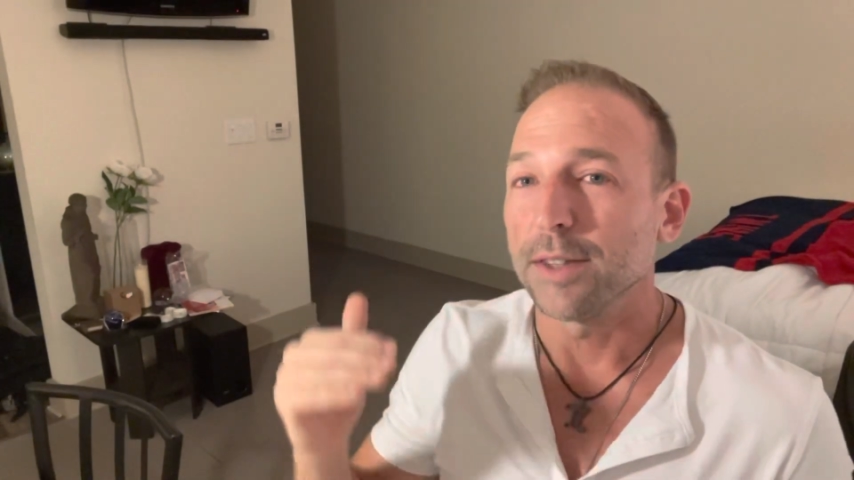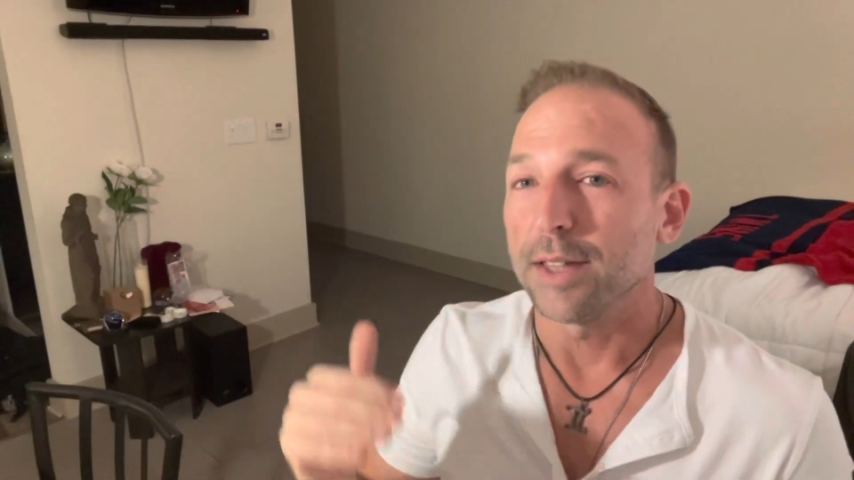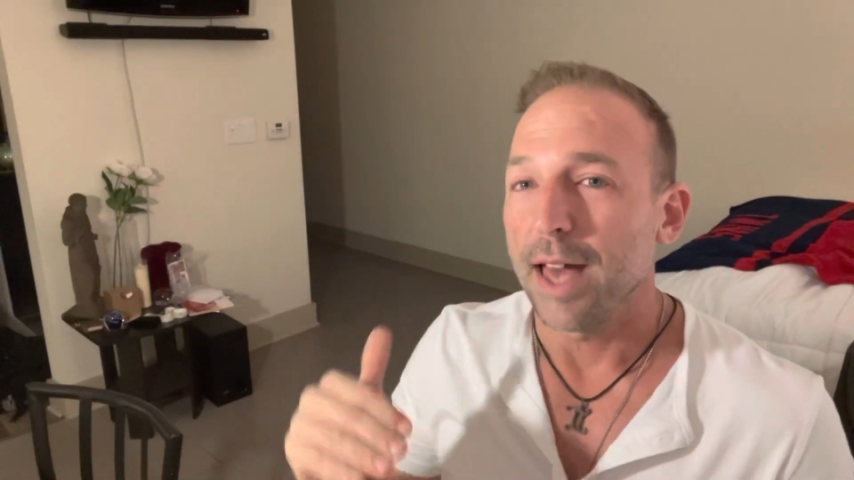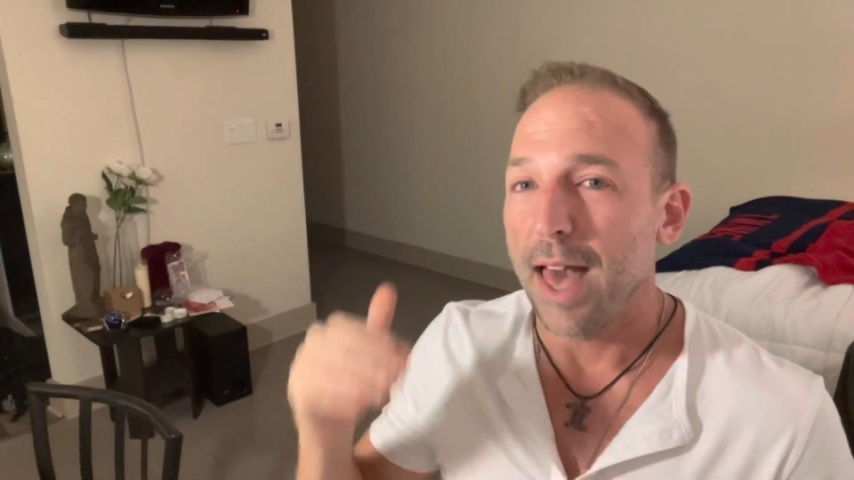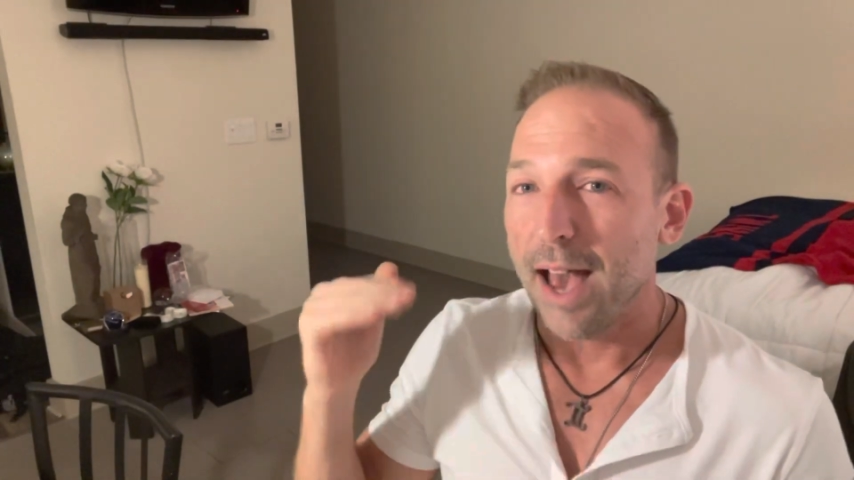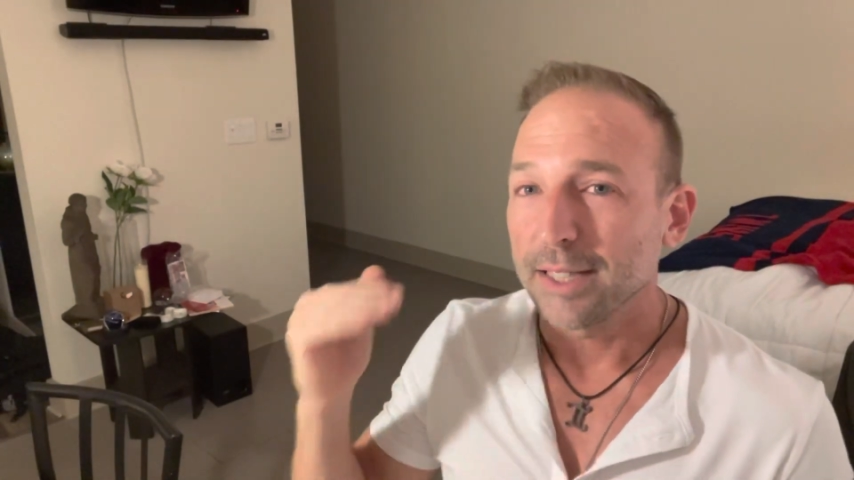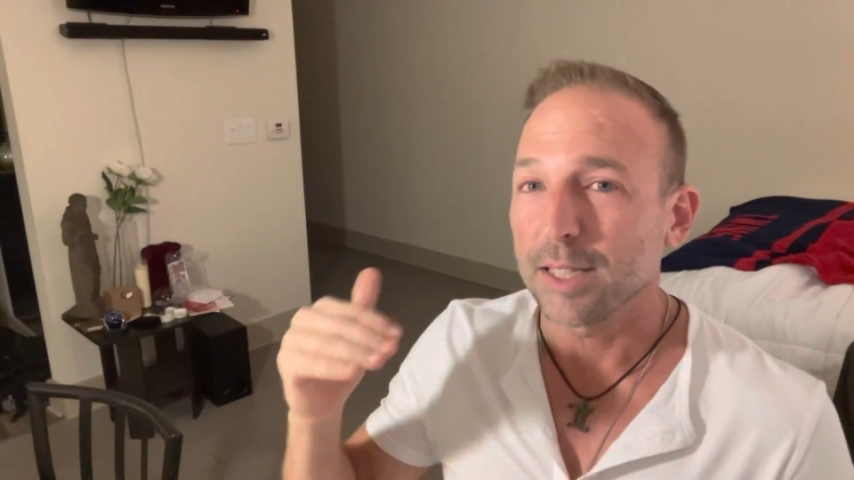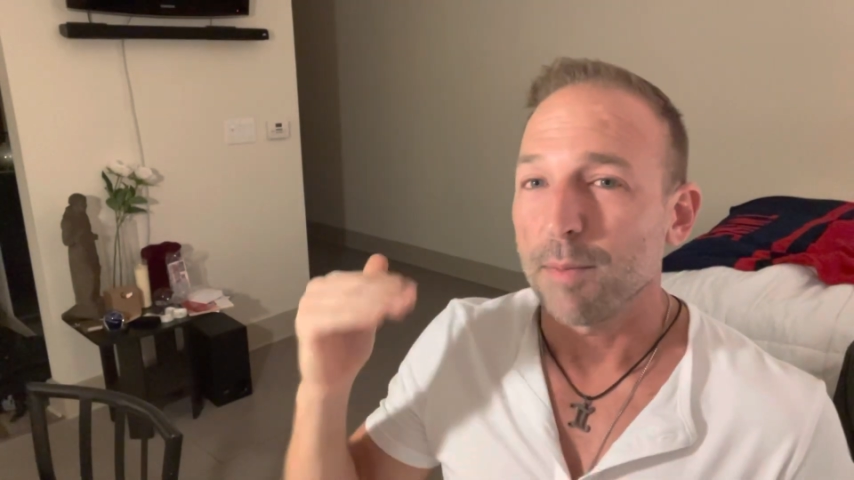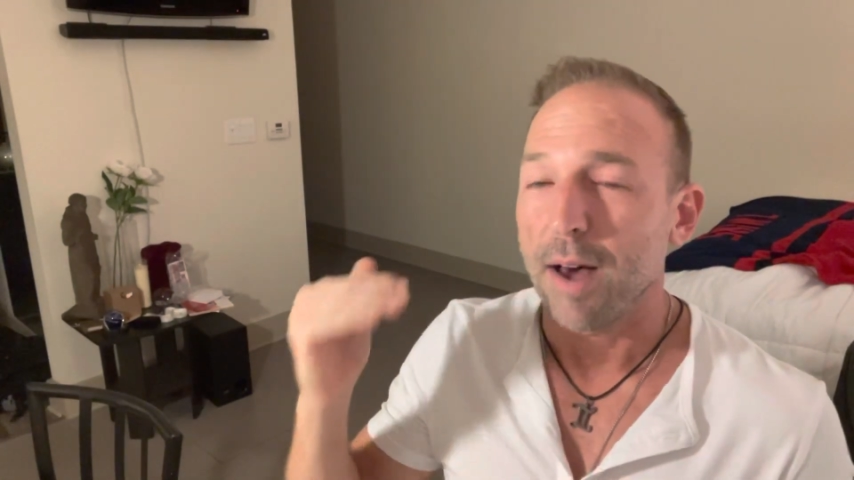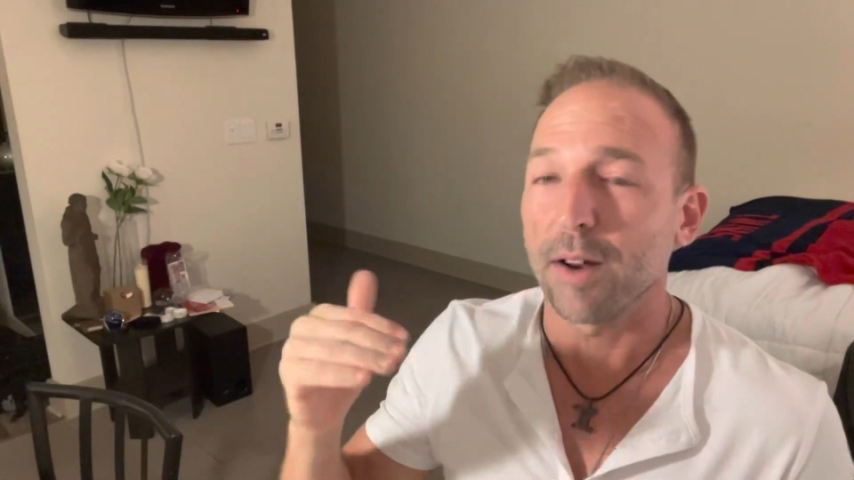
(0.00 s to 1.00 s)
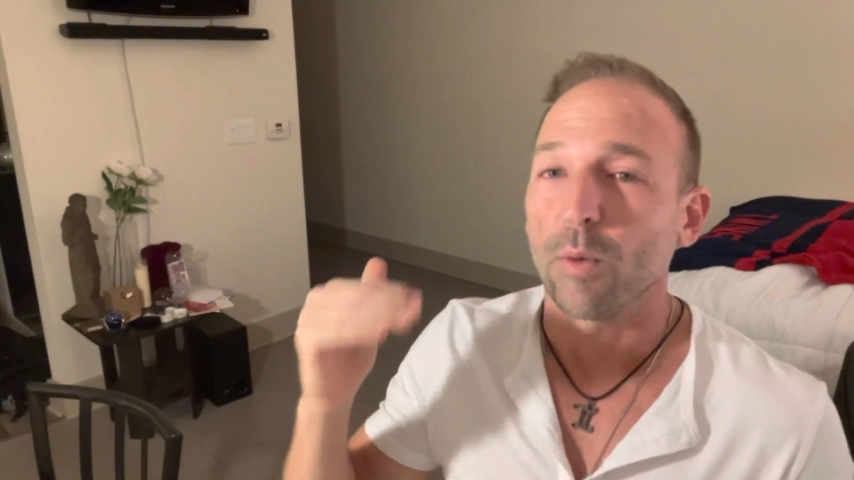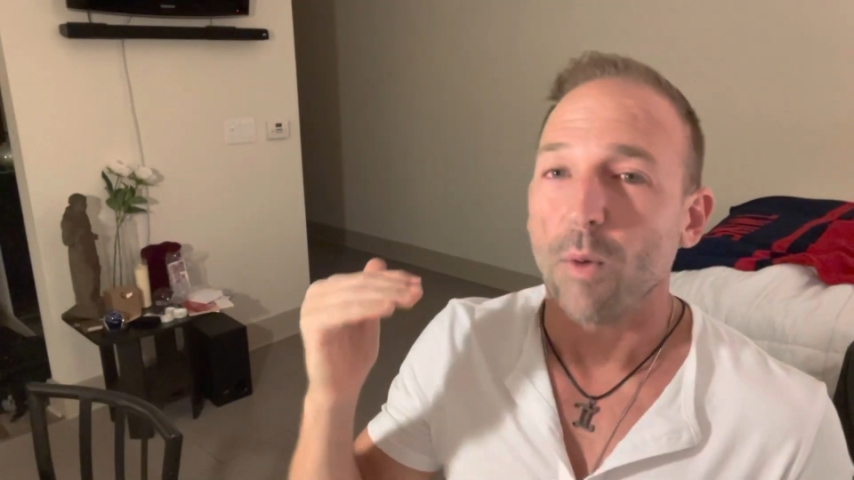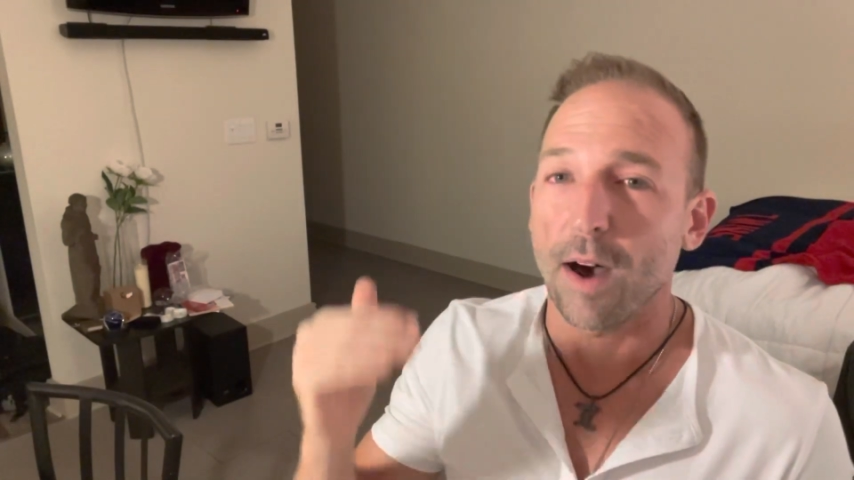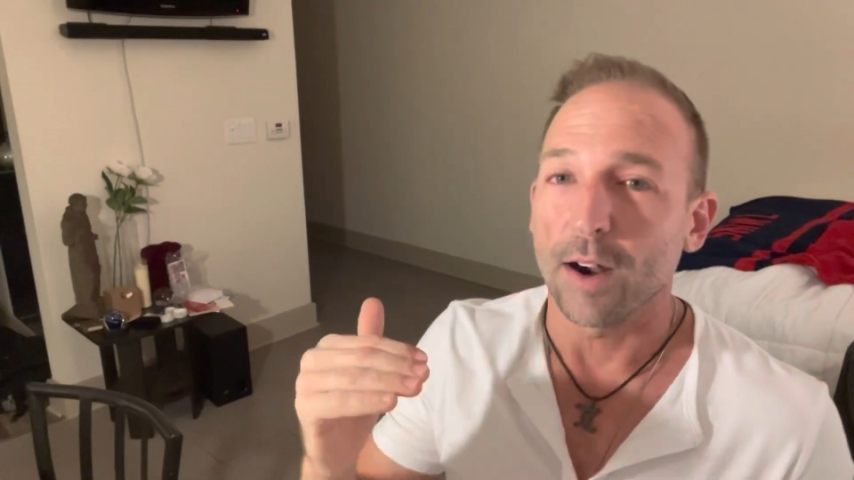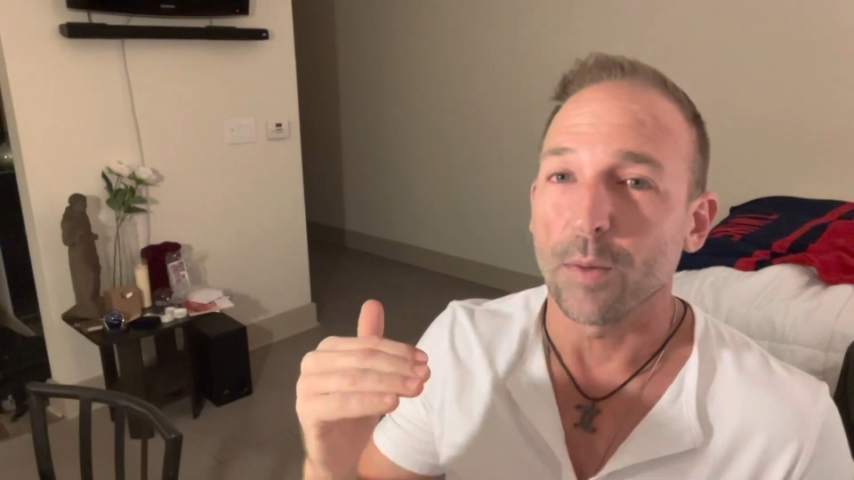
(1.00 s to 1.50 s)
to X amount of
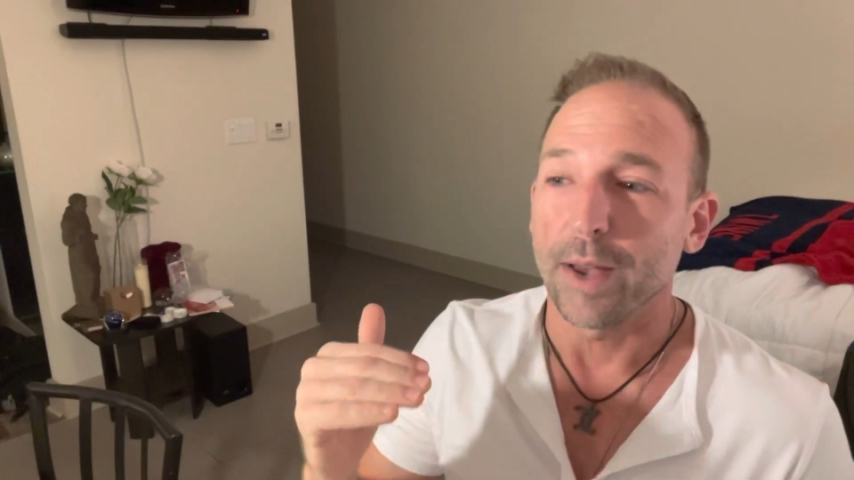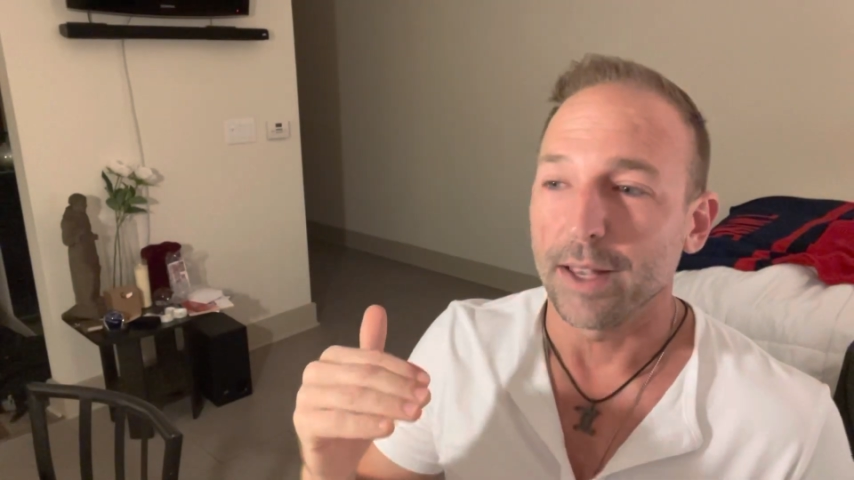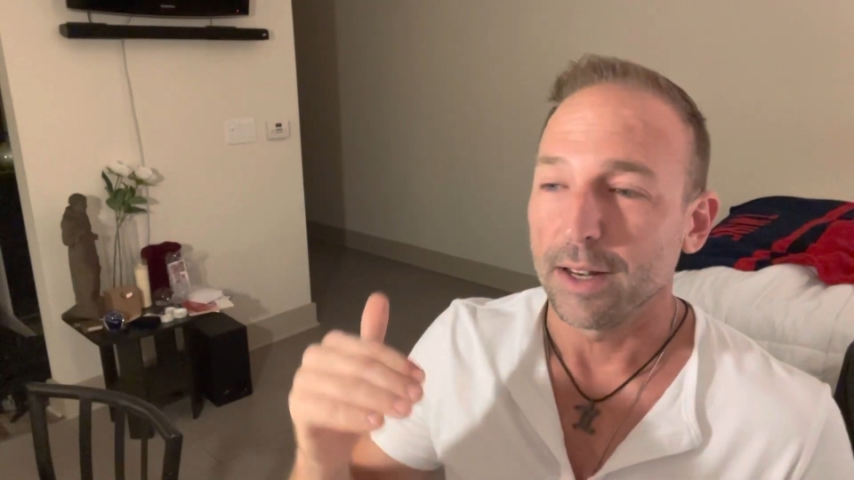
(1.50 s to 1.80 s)
water weight